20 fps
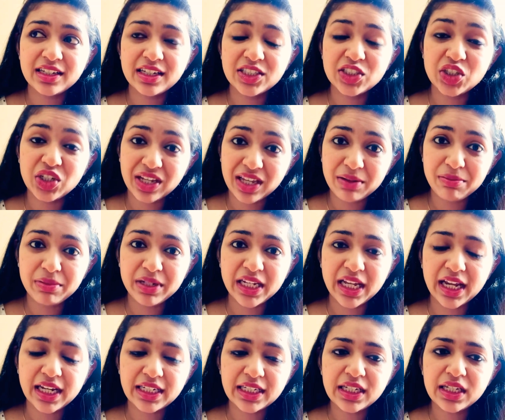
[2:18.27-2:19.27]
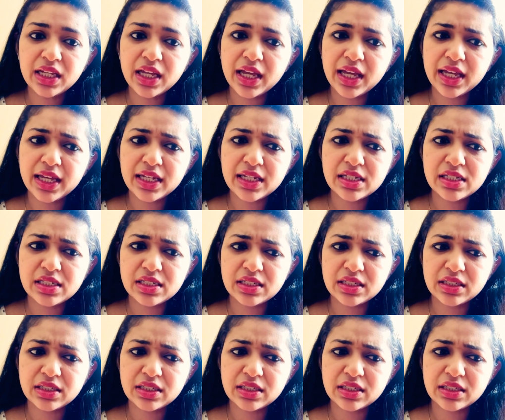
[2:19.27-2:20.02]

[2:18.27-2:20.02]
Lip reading: chicken biryani, and